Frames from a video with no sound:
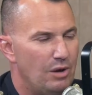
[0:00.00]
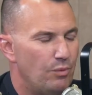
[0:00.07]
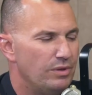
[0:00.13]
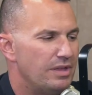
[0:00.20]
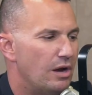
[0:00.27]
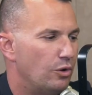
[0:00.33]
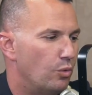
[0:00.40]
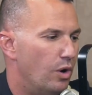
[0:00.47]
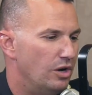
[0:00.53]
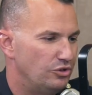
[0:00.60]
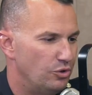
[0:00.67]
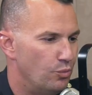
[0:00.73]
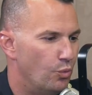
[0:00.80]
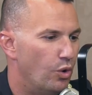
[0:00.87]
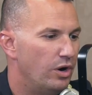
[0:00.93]
And without
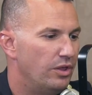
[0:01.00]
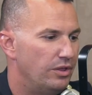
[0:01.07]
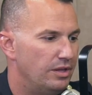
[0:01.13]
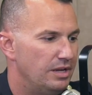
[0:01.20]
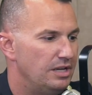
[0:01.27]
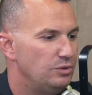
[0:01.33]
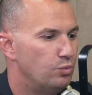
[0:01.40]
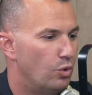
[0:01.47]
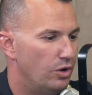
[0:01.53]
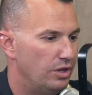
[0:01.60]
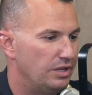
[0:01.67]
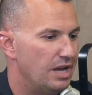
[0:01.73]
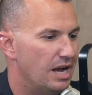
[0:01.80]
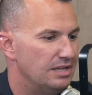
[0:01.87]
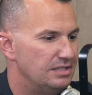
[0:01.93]
question, he's one of
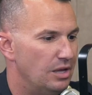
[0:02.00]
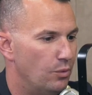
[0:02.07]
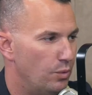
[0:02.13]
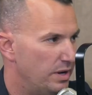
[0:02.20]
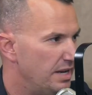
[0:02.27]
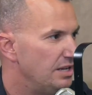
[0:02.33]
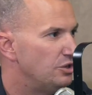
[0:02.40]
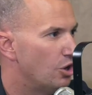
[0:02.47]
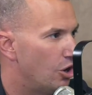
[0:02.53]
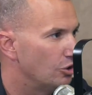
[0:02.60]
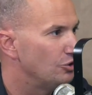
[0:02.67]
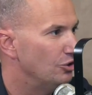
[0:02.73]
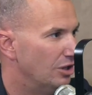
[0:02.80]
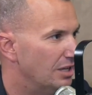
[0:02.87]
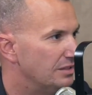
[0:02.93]
the guys that when he
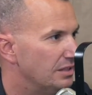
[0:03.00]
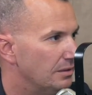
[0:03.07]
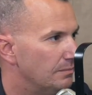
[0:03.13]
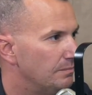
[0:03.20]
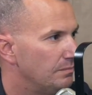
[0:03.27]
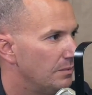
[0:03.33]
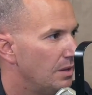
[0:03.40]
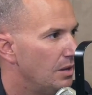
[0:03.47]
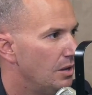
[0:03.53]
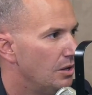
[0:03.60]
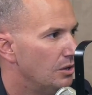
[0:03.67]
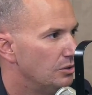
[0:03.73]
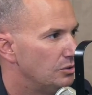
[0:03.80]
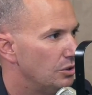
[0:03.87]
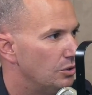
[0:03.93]
talks, you listen. Mm-hmm.
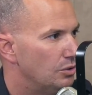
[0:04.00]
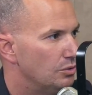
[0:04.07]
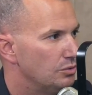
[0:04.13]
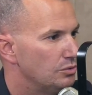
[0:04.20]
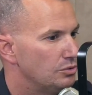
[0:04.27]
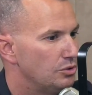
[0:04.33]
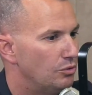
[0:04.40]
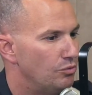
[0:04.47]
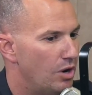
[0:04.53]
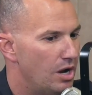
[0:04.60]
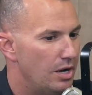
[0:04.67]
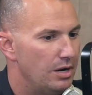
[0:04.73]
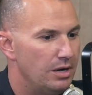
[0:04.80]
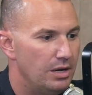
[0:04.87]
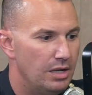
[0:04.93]
So
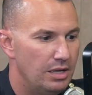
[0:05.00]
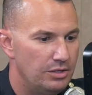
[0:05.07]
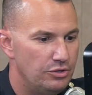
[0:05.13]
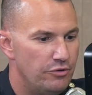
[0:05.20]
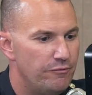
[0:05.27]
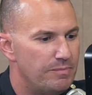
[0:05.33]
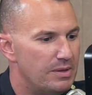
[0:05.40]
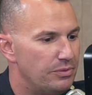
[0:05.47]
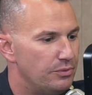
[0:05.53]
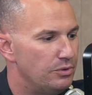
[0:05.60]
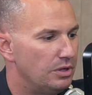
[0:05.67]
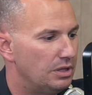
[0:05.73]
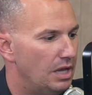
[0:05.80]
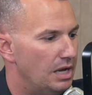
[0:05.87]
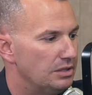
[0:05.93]
Ron, you've been through
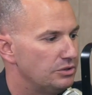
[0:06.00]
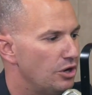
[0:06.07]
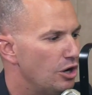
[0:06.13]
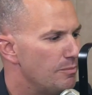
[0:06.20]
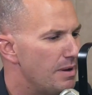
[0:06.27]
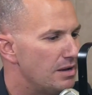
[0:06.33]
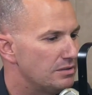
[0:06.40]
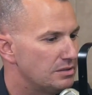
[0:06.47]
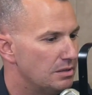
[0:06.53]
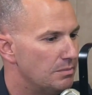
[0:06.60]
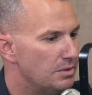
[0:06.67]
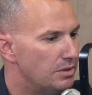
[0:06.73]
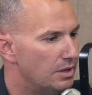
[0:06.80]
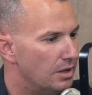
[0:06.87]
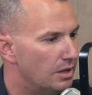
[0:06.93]
the class. Talk about
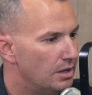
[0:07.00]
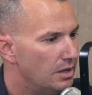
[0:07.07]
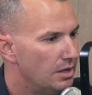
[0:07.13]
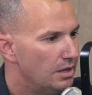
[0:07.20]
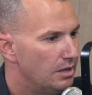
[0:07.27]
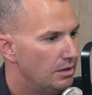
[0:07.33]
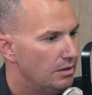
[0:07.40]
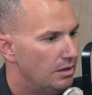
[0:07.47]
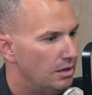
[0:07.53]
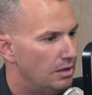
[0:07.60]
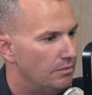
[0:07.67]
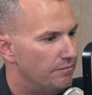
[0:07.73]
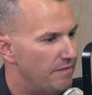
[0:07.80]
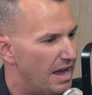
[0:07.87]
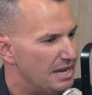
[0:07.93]
some of the
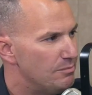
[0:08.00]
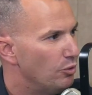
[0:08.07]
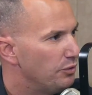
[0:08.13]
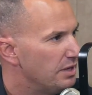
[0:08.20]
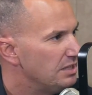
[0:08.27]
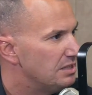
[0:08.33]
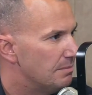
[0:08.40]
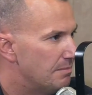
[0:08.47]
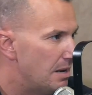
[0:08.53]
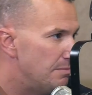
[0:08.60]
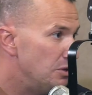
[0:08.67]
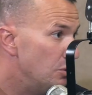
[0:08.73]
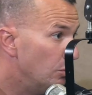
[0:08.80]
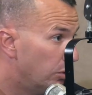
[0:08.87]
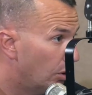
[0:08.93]
valuable things that
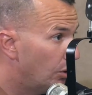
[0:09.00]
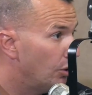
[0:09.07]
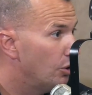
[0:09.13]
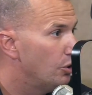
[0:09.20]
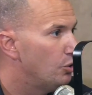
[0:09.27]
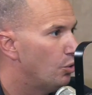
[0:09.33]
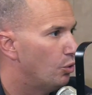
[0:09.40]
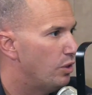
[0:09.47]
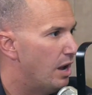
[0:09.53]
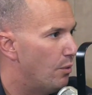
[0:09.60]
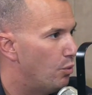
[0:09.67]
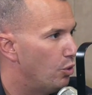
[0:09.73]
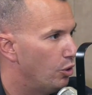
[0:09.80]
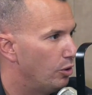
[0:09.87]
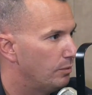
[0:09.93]
maybe you learned or
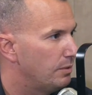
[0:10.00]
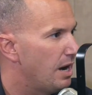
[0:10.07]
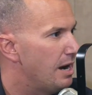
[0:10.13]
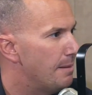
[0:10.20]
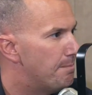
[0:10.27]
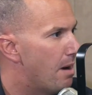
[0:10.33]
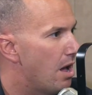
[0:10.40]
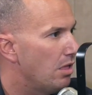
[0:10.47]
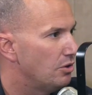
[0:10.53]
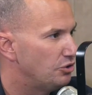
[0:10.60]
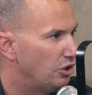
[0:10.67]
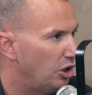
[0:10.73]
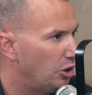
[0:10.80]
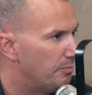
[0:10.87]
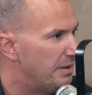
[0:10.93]
that were kind of
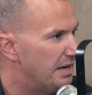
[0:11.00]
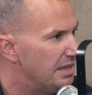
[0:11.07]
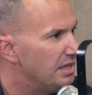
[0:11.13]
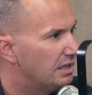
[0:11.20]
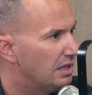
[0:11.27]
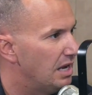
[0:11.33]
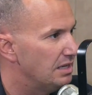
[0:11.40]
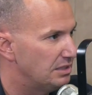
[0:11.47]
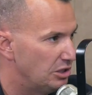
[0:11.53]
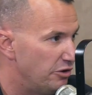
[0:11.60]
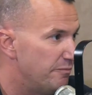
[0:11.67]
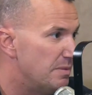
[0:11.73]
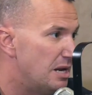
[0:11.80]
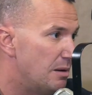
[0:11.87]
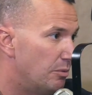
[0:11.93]
polished a little bit in the class that
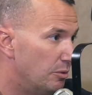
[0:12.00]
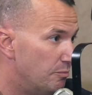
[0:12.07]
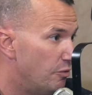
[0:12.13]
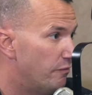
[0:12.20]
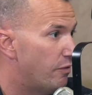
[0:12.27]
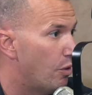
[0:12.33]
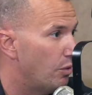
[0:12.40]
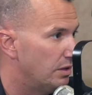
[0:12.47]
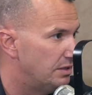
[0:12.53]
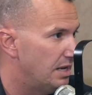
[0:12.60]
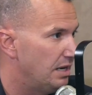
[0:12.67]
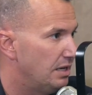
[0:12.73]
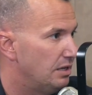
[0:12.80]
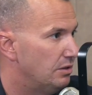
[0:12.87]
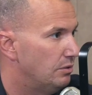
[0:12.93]
you've been able to move forward and
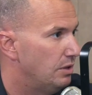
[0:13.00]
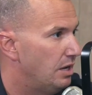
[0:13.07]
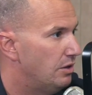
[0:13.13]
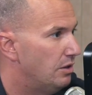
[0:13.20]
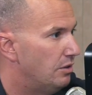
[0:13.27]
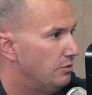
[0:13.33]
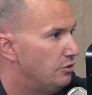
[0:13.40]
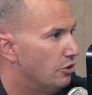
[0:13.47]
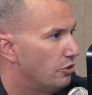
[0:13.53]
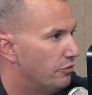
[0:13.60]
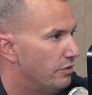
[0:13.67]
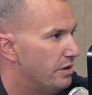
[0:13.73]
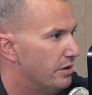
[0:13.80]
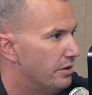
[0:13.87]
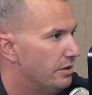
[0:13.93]
take into your career.